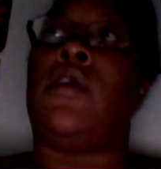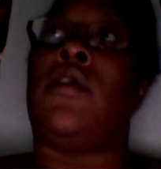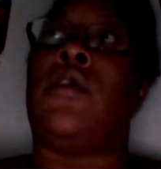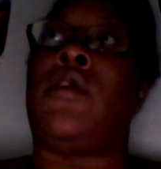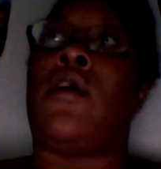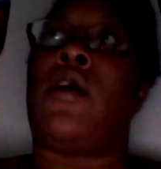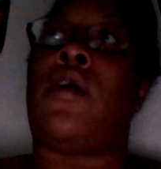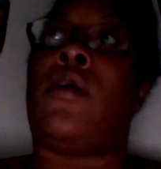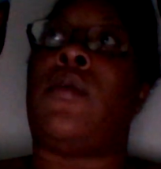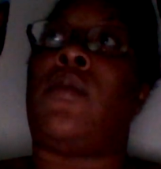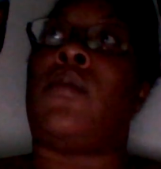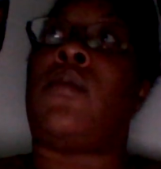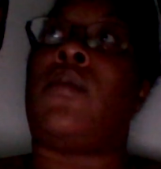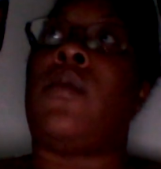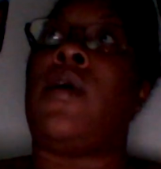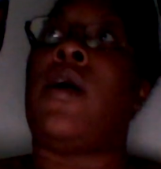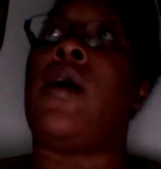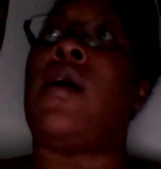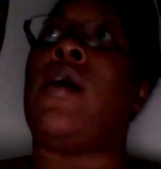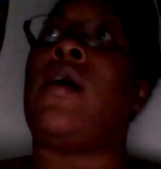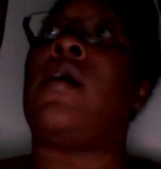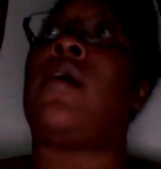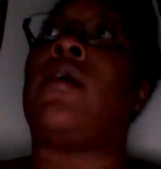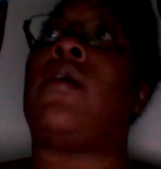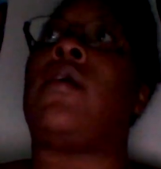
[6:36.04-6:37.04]
know
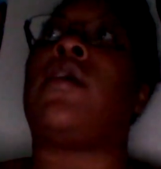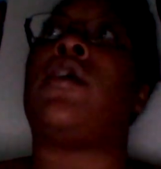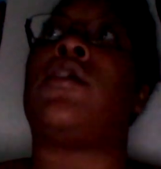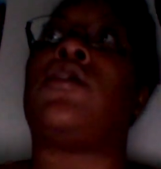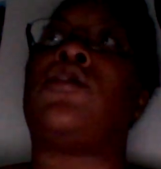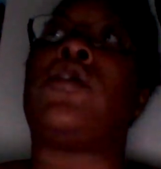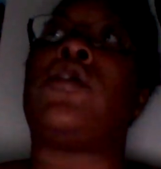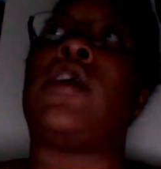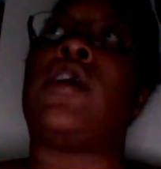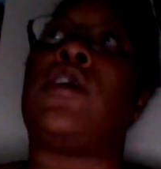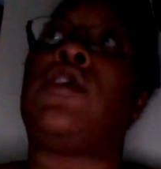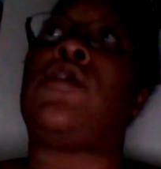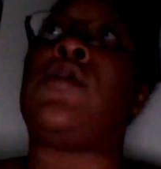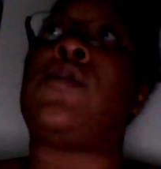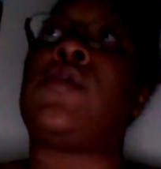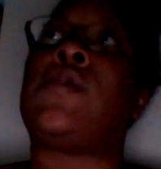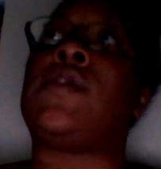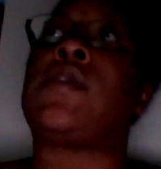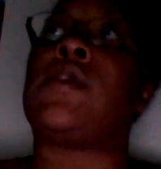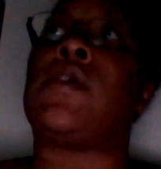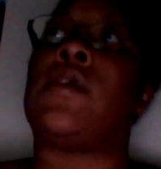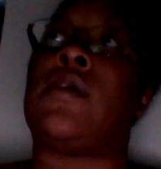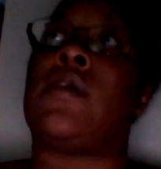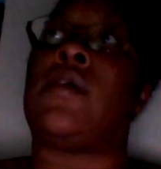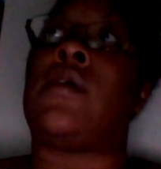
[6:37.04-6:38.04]
because you get used
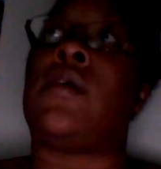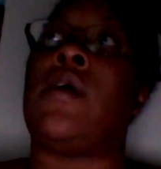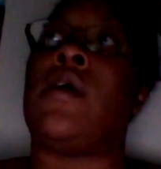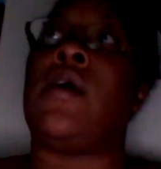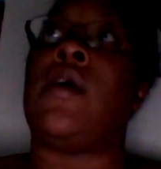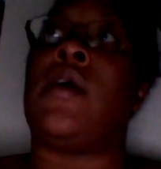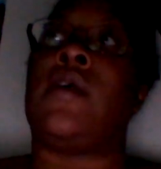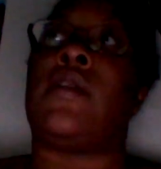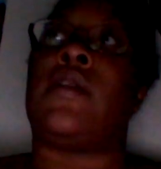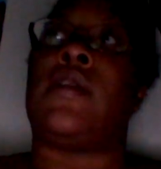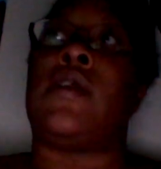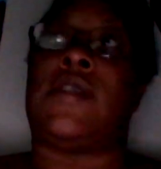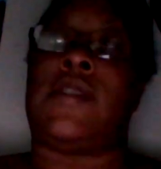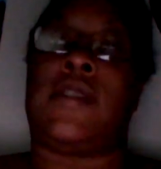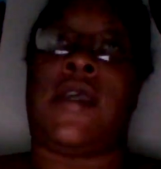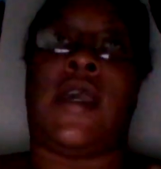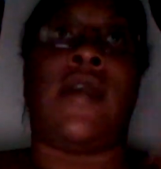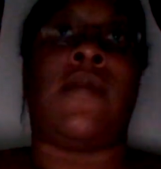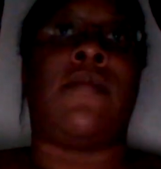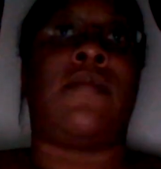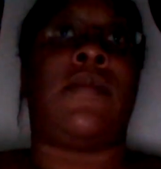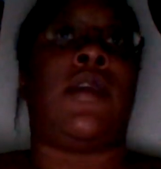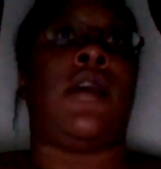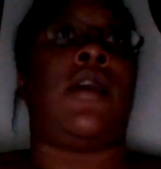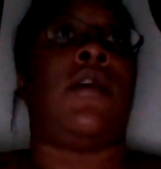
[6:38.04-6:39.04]
to the
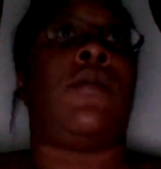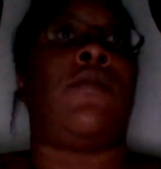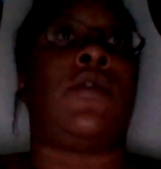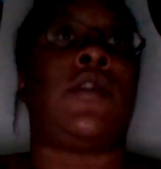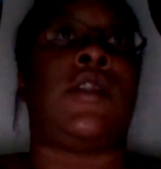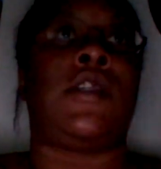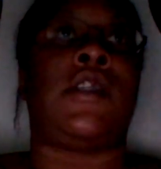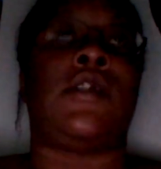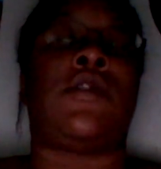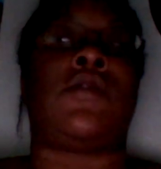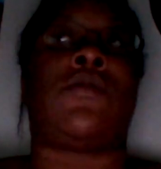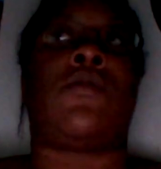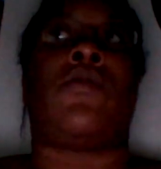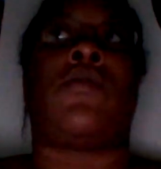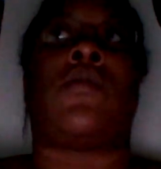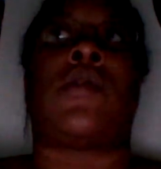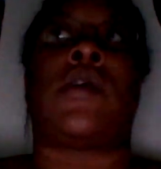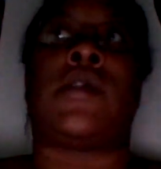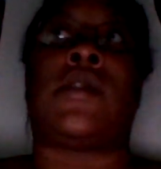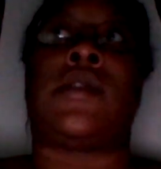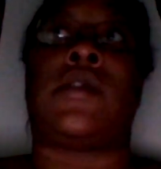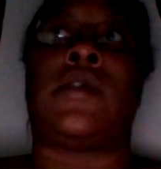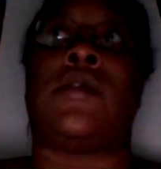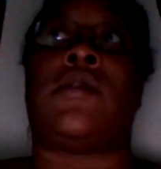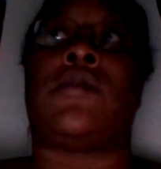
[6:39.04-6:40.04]
same thing with these courses